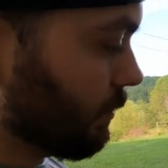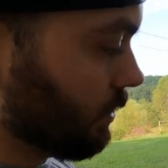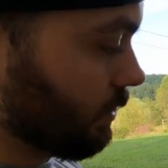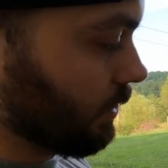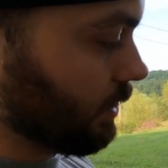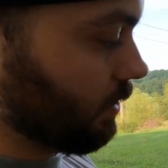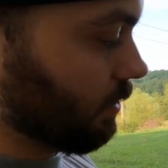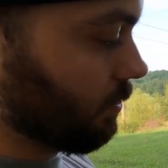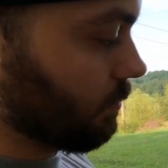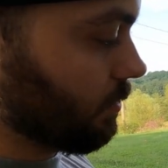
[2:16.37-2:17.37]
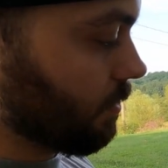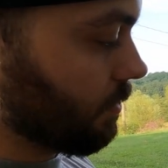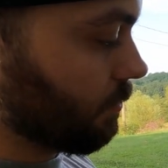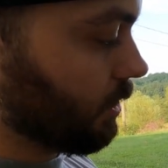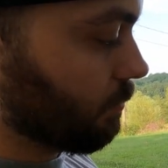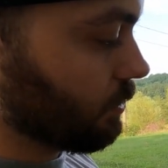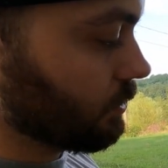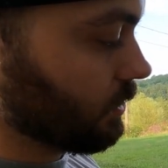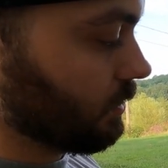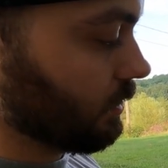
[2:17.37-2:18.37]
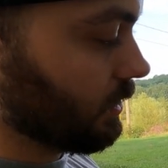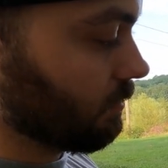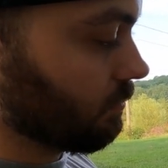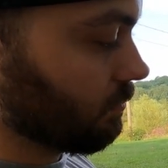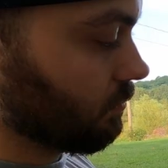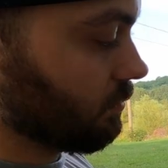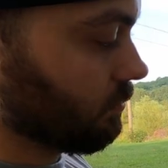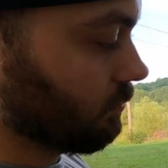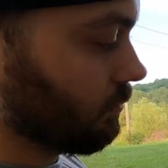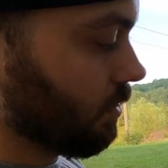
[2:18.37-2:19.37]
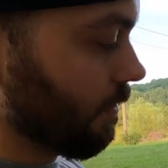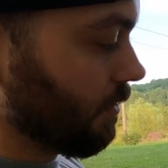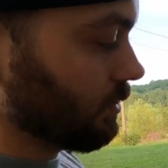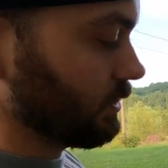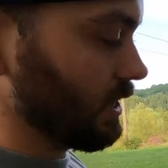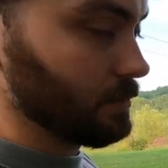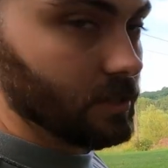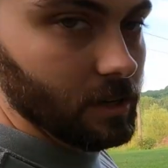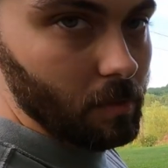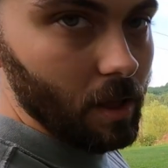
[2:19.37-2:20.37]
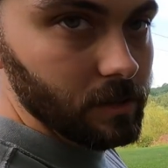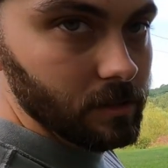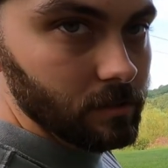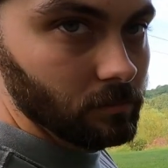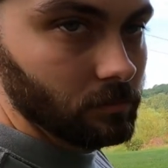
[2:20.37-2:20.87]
Put it on the D-loop. When I push it, it snaps into place.